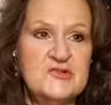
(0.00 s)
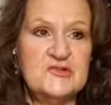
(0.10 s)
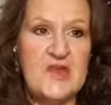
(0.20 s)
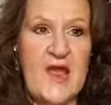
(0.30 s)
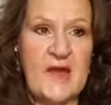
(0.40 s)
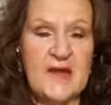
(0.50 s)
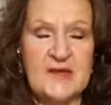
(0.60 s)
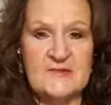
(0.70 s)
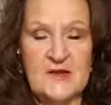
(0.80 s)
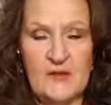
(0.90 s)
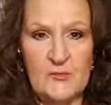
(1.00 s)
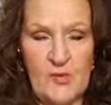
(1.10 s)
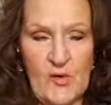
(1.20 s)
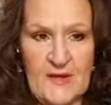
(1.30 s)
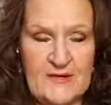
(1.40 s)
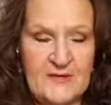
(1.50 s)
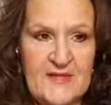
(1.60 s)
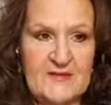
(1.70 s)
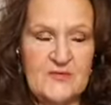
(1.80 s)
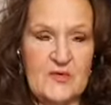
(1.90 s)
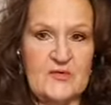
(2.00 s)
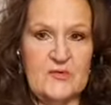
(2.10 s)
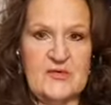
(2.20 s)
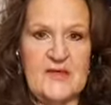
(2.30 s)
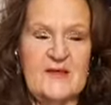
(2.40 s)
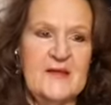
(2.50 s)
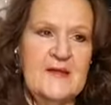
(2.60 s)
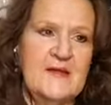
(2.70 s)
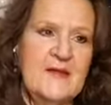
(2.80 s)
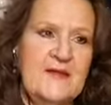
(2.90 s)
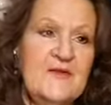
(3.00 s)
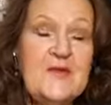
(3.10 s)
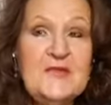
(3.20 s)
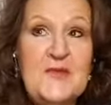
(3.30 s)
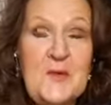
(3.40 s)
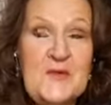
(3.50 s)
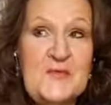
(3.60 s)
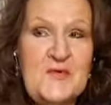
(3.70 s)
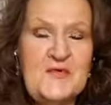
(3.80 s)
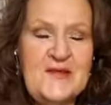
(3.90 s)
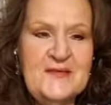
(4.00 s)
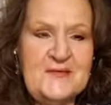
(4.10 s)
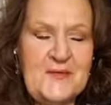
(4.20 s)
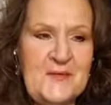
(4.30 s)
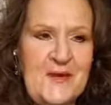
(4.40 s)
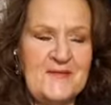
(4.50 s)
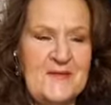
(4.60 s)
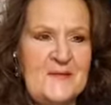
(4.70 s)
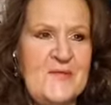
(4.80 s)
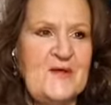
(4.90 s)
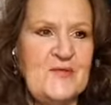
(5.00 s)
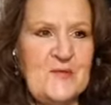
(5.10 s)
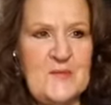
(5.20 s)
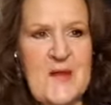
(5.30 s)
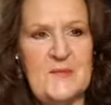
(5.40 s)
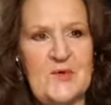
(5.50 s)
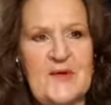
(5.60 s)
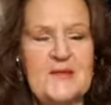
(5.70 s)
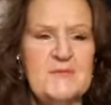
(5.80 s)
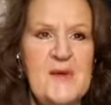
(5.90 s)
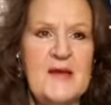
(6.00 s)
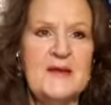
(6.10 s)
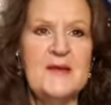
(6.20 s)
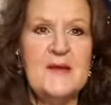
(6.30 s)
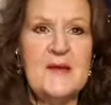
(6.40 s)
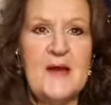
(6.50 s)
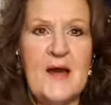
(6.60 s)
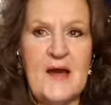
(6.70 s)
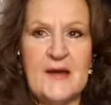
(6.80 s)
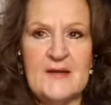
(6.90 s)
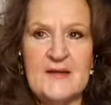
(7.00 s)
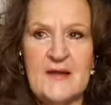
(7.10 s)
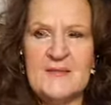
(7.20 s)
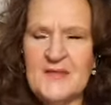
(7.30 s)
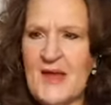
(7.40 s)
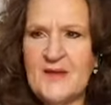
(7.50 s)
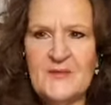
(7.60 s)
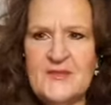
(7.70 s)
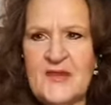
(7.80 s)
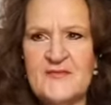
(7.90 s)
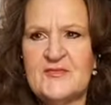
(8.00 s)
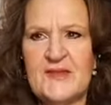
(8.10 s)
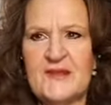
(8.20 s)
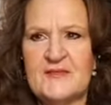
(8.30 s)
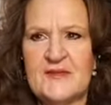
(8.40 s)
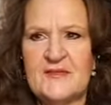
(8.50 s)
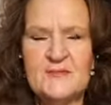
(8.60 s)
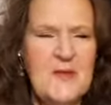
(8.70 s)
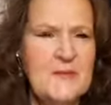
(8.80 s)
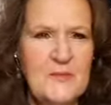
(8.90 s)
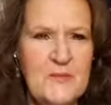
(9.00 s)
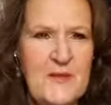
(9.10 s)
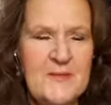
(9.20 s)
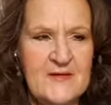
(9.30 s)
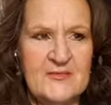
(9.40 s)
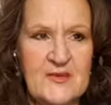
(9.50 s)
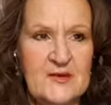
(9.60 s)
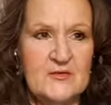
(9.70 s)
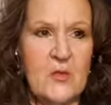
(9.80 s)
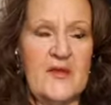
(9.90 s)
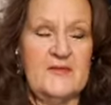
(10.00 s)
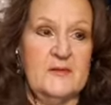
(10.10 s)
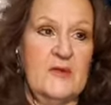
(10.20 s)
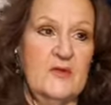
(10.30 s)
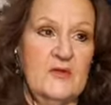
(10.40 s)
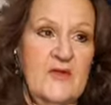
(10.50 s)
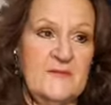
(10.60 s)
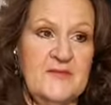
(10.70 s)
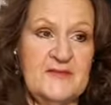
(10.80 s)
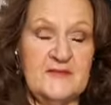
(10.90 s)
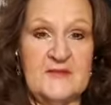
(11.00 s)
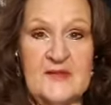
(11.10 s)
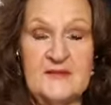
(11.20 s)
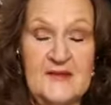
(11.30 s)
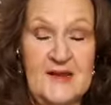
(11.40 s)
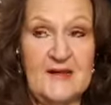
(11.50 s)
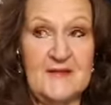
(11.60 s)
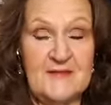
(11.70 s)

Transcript: Jack a dull boy. Now, that, of course, was a a very scary movie, so I, I barely remember it, but uh, I, I don't think I've seen it since. Maybe maybe I've seen it twice in my whole life, but since 1980,